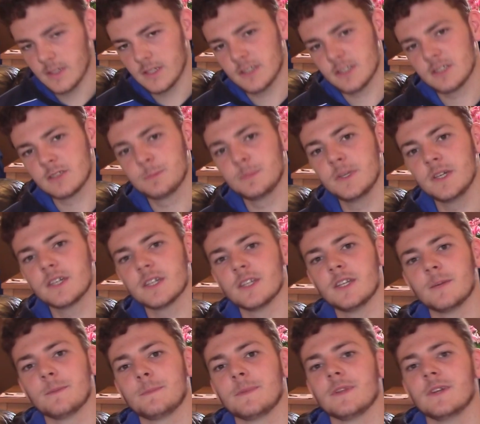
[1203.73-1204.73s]
And speaking
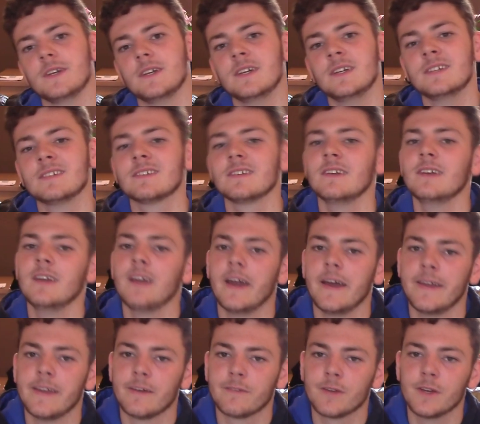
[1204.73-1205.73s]
of players,
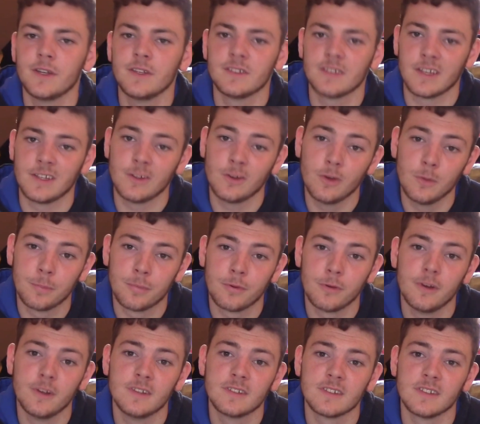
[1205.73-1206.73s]
and I've heard he's had a good
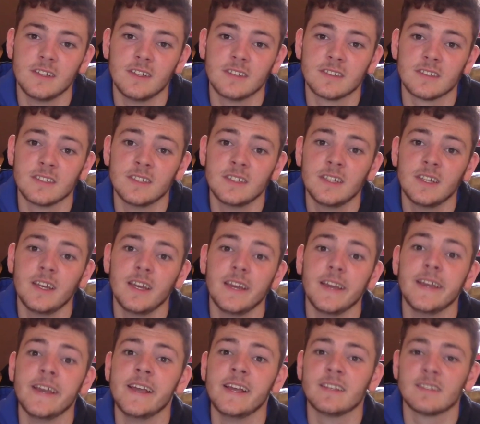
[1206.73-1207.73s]
pre-season,
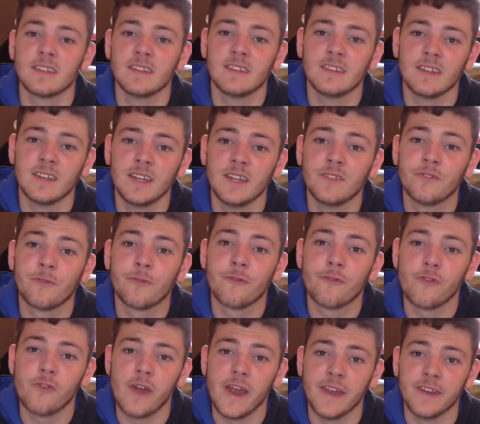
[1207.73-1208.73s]
it is indeed
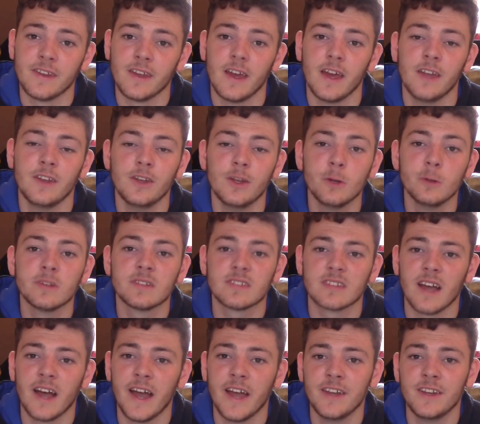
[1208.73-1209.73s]
Fred, a new
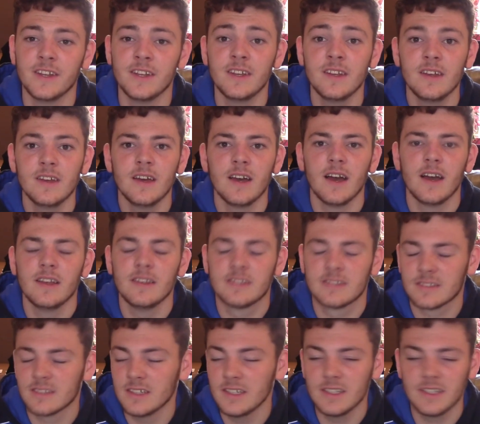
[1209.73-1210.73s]
signing, his
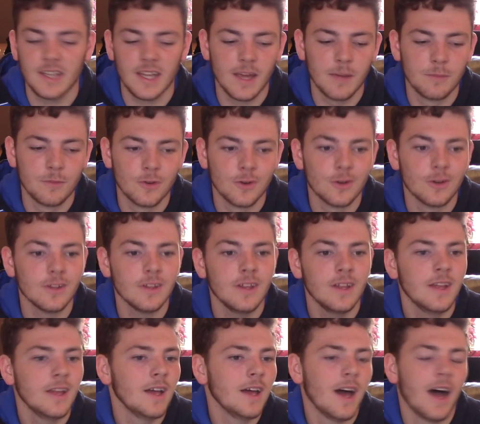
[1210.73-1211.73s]
CDM role.
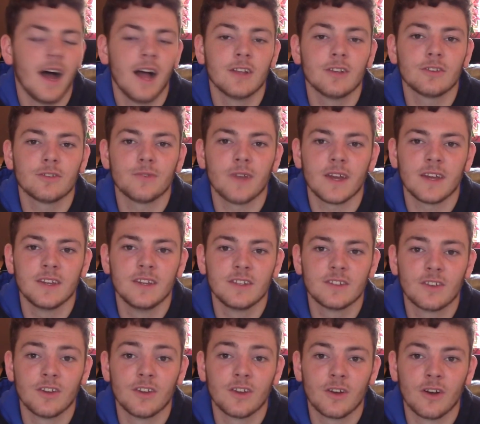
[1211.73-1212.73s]
I just reckon he's
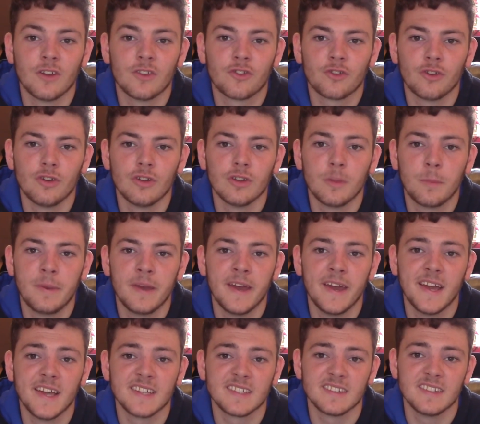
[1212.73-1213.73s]
going to control the
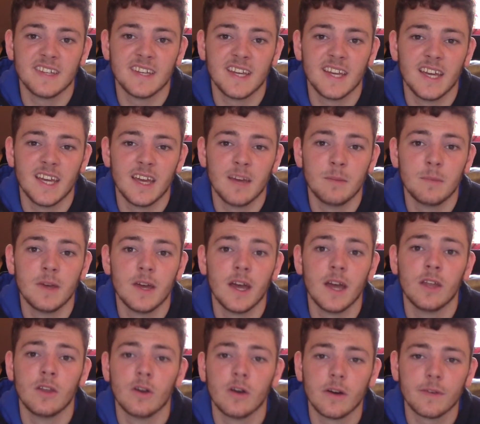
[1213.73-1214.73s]
pace of the game,
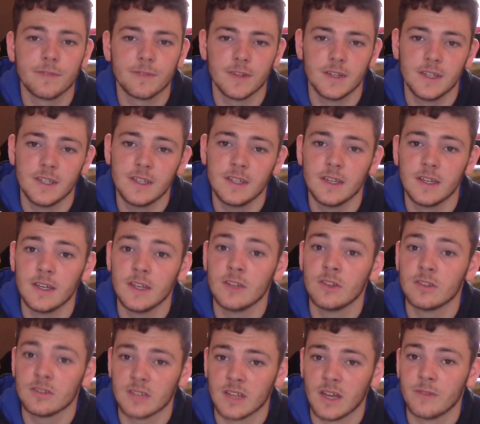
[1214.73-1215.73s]
and hopefully he
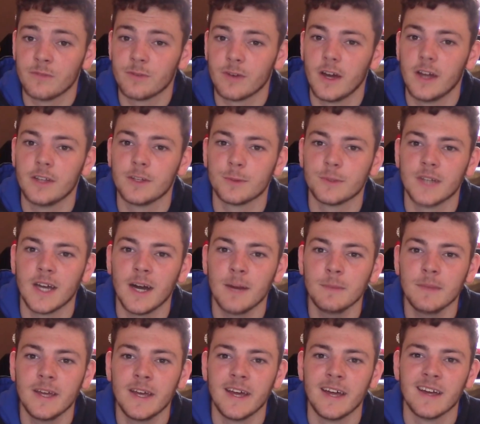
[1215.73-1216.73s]
does that on Friday when I'm
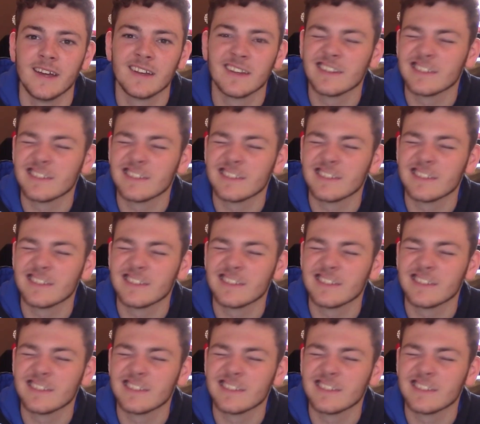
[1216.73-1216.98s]
there.